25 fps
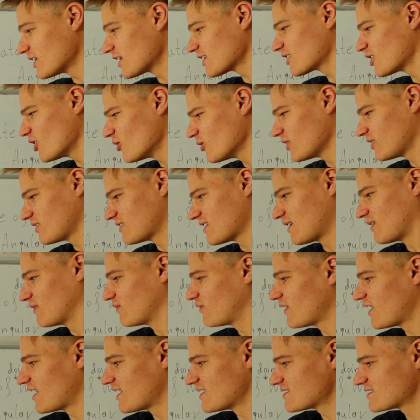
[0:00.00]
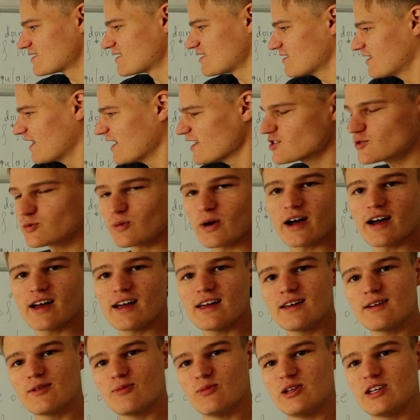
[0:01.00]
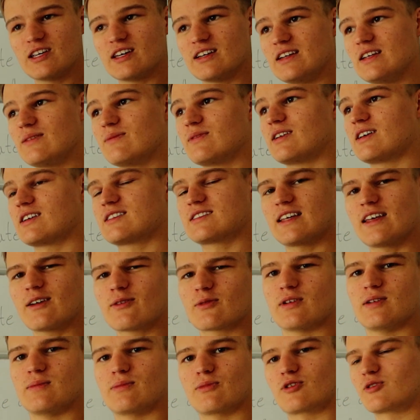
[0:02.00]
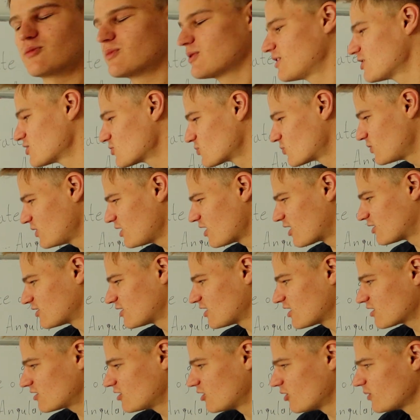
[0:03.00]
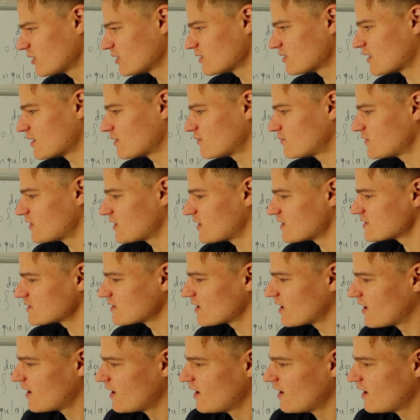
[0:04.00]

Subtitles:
not going that fast. That's why we can even accelerate more, because we are not going that fast.